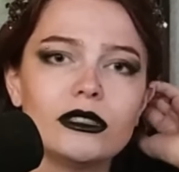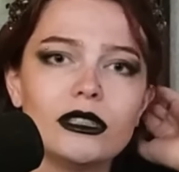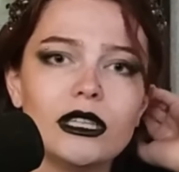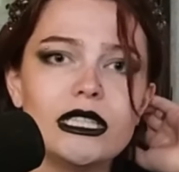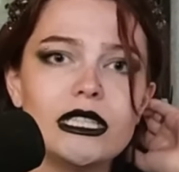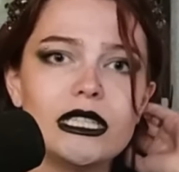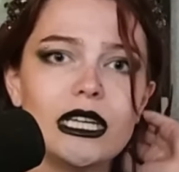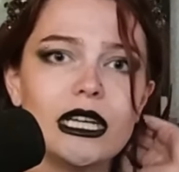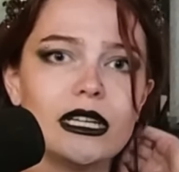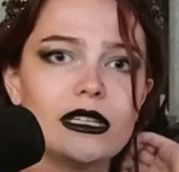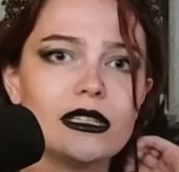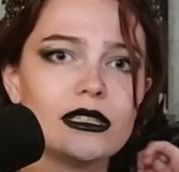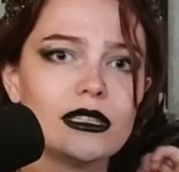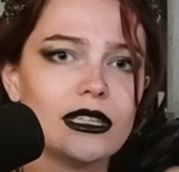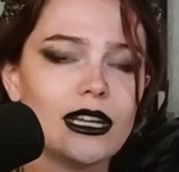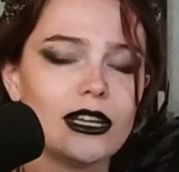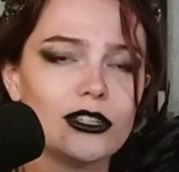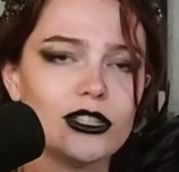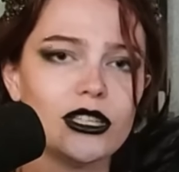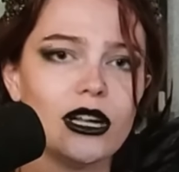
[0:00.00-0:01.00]
I did. And
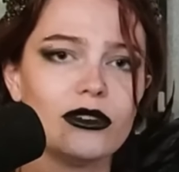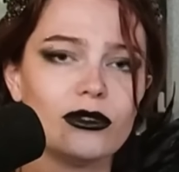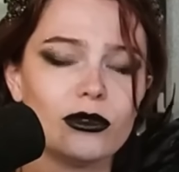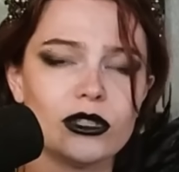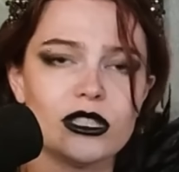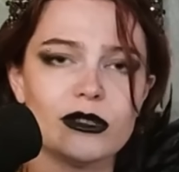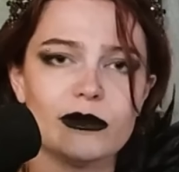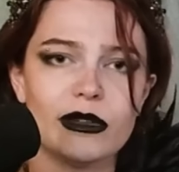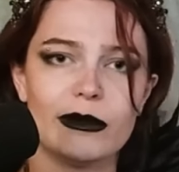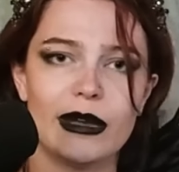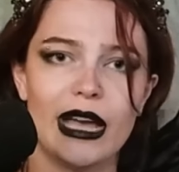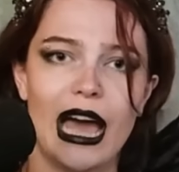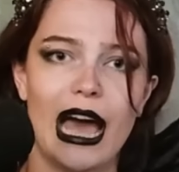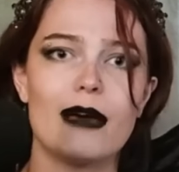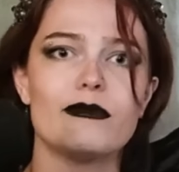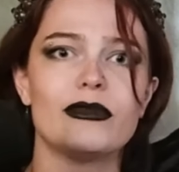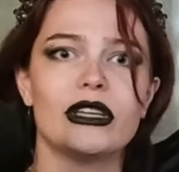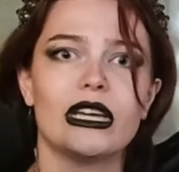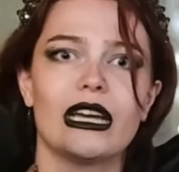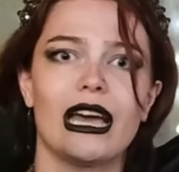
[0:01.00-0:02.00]
now she never wants me to be
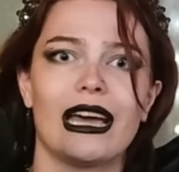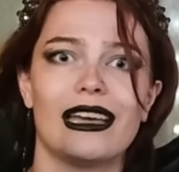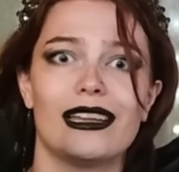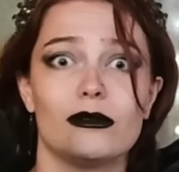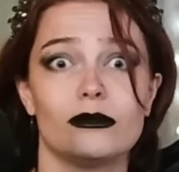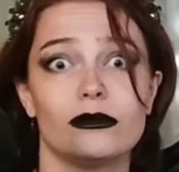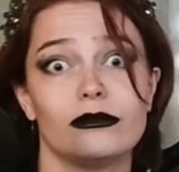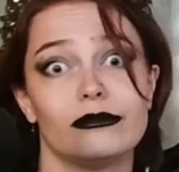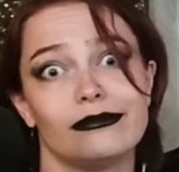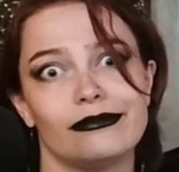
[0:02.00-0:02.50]
happy again.